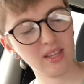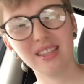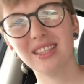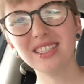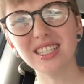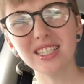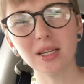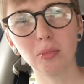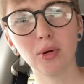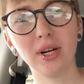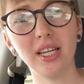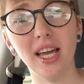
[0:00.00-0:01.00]
This is a
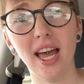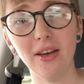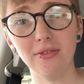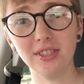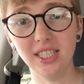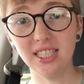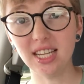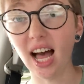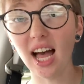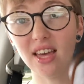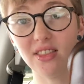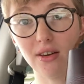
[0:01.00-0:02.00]
pretty hefty
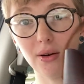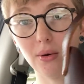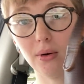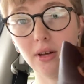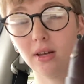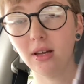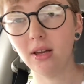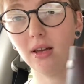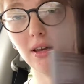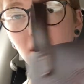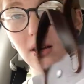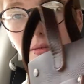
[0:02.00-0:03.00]
dye though.
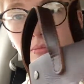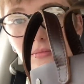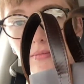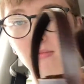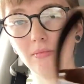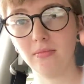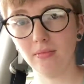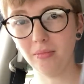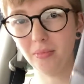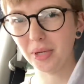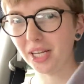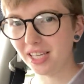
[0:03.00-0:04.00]
Um,
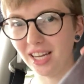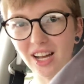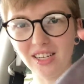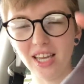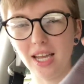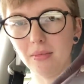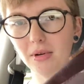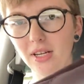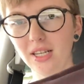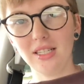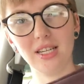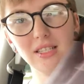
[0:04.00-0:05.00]
but on camera,
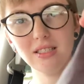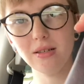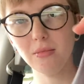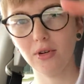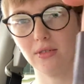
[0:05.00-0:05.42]
it does look more